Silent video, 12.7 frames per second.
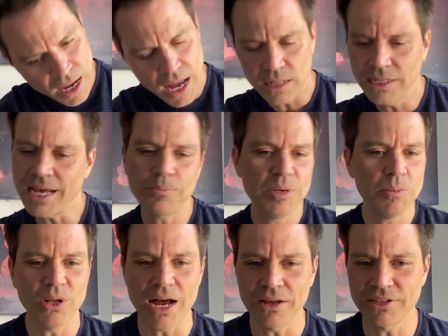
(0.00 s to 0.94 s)
A lot of
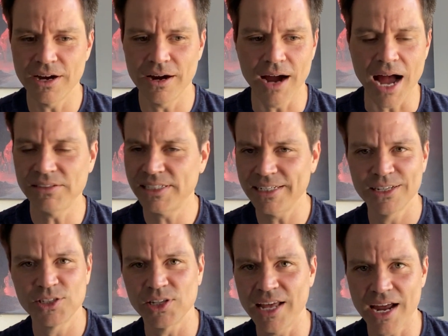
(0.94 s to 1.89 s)
people out there, I see
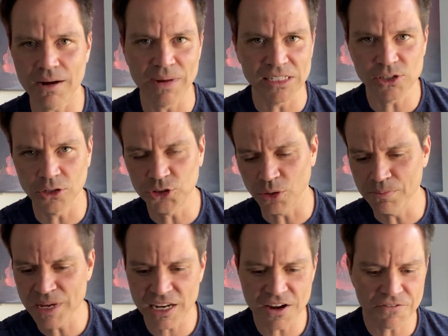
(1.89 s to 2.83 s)
this a lot on my social
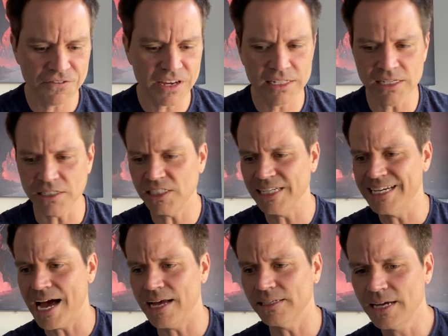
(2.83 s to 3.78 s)
media feeds. I see
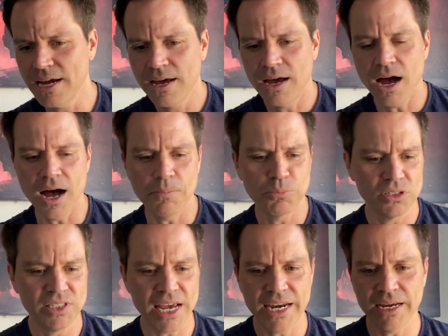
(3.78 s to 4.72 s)
guys
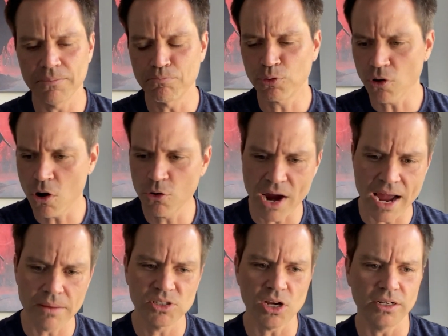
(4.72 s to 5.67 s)
presenting
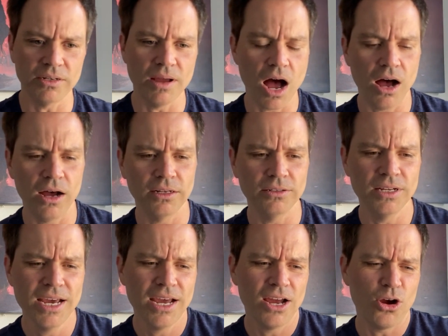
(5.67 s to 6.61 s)
programs on
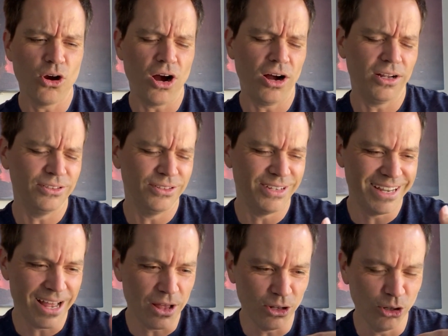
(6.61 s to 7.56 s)

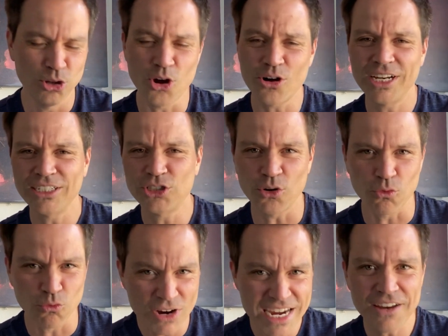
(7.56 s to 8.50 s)
learning to
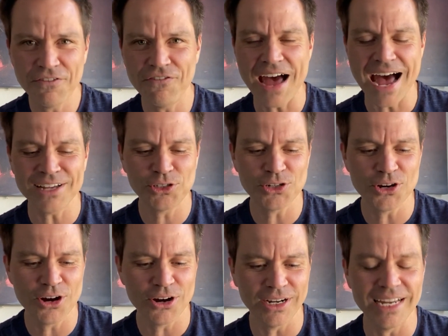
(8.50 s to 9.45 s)
read
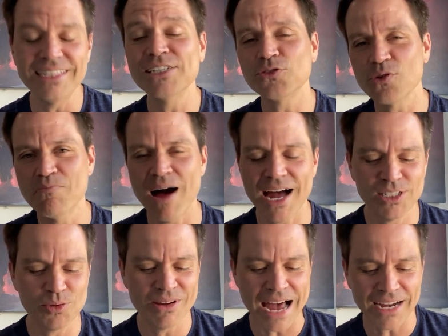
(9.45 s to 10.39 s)
faster. And this
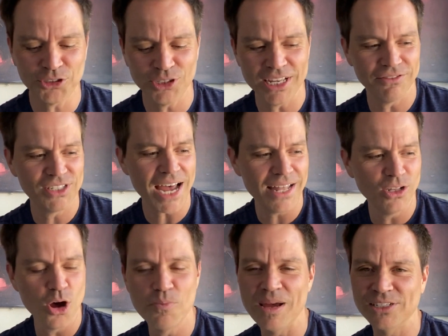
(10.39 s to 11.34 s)
reminds me actually of Ty
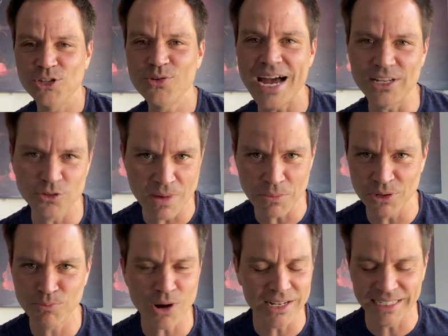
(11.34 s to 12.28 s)
Lopez. You guys remember
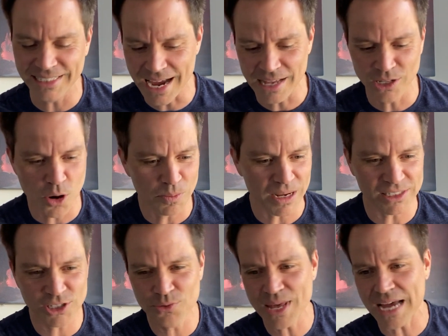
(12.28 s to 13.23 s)
probably Ty Lopez,
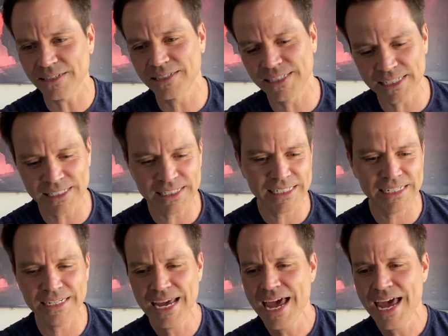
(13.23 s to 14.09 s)
2016,